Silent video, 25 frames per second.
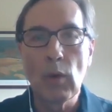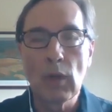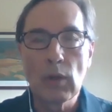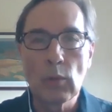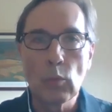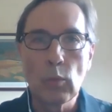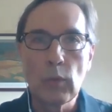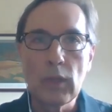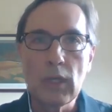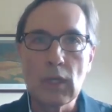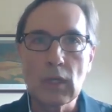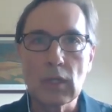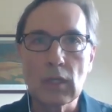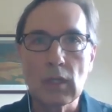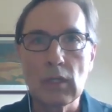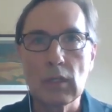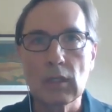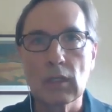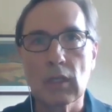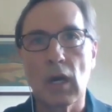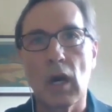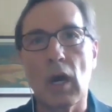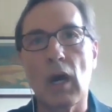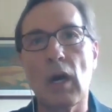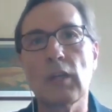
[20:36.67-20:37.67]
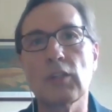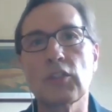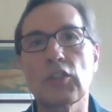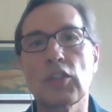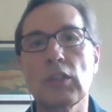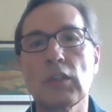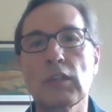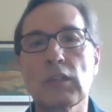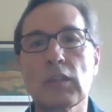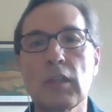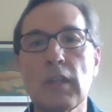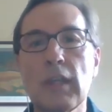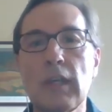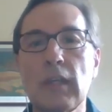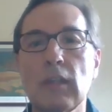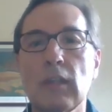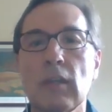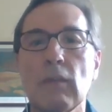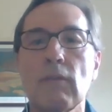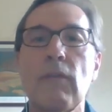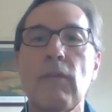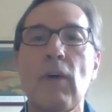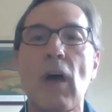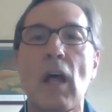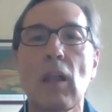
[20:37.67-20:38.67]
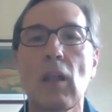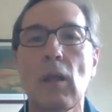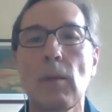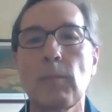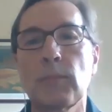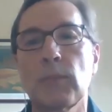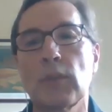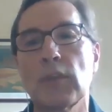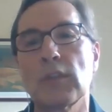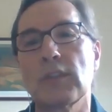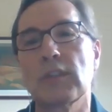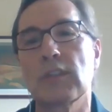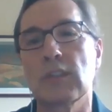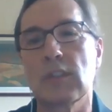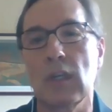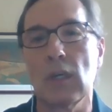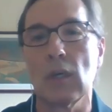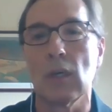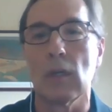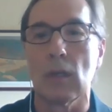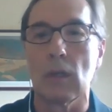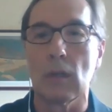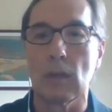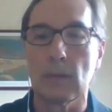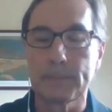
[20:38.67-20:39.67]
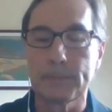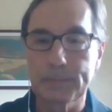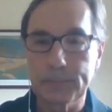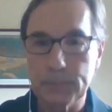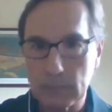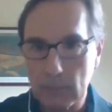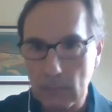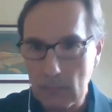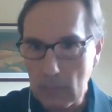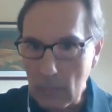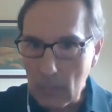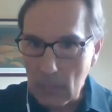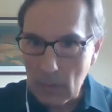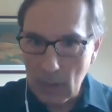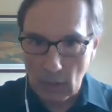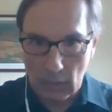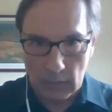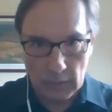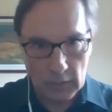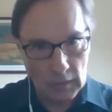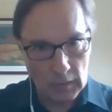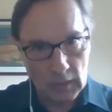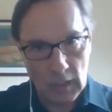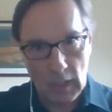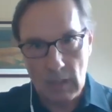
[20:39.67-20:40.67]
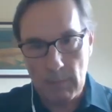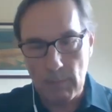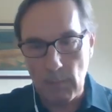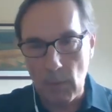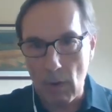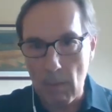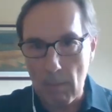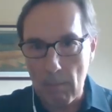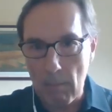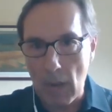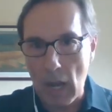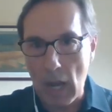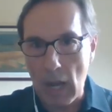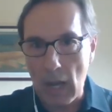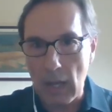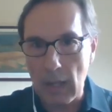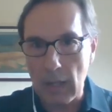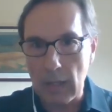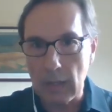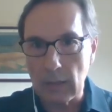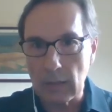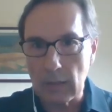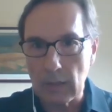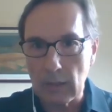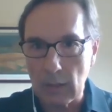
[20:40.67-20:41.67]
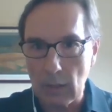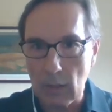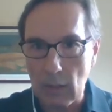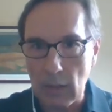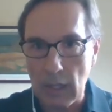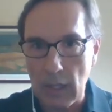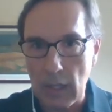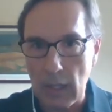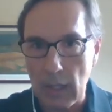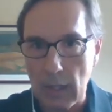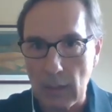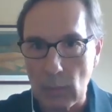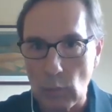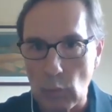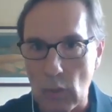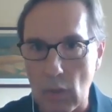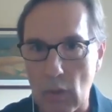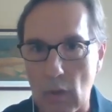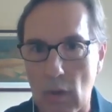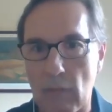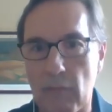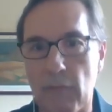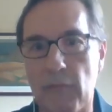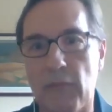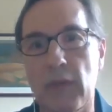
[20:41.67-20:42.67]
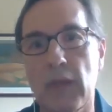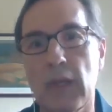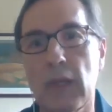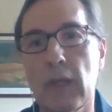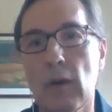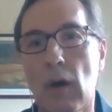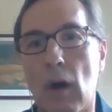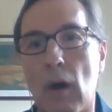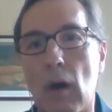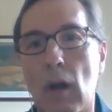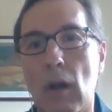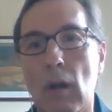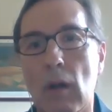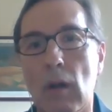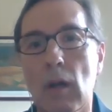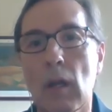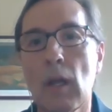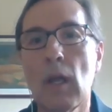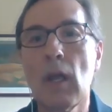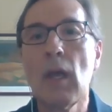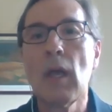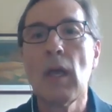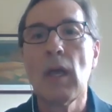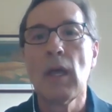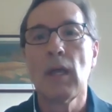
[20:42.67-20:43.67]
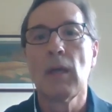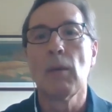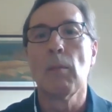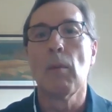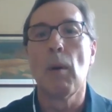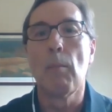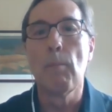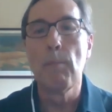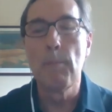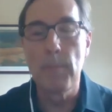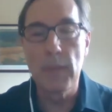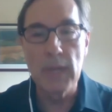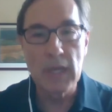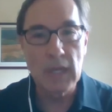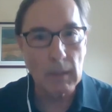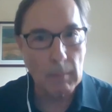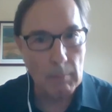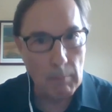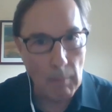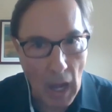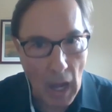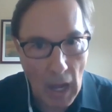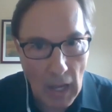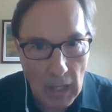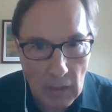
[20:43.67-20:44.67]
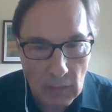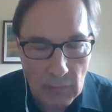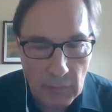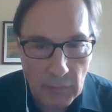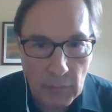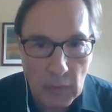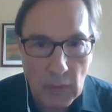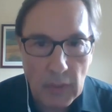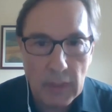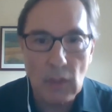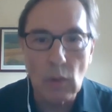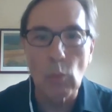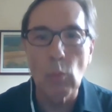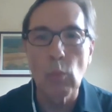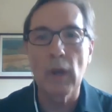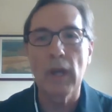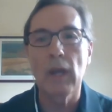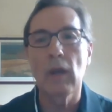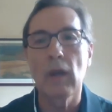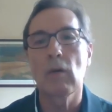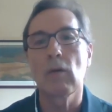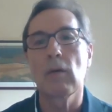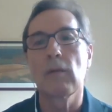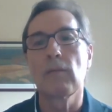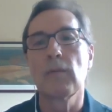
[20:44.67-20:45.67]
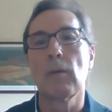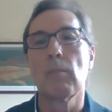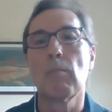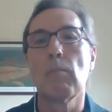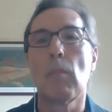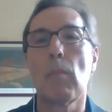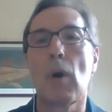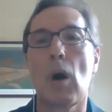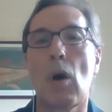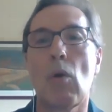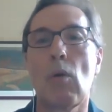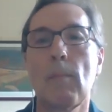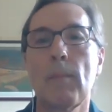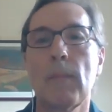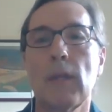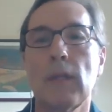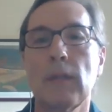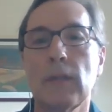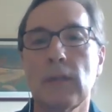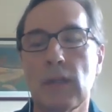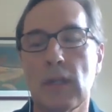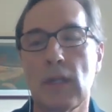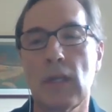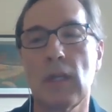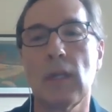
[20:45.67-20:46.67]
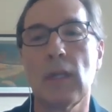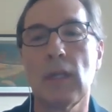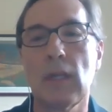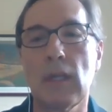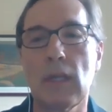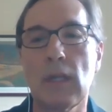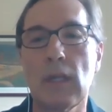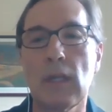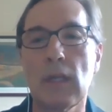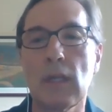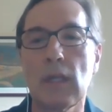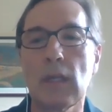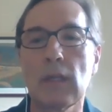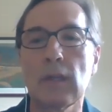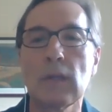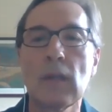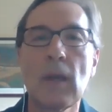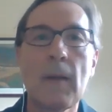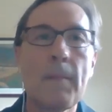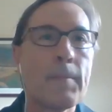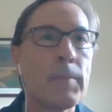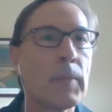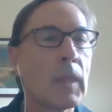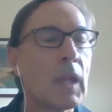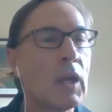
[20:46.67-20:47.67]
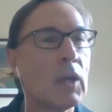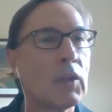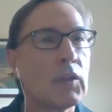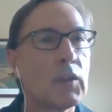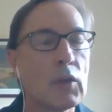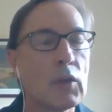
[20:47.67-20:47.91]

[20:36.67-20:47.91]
But when we can consciously develop the skill to keep our mind in our head where our feet are, of being mindfully aware of the moment, and in it,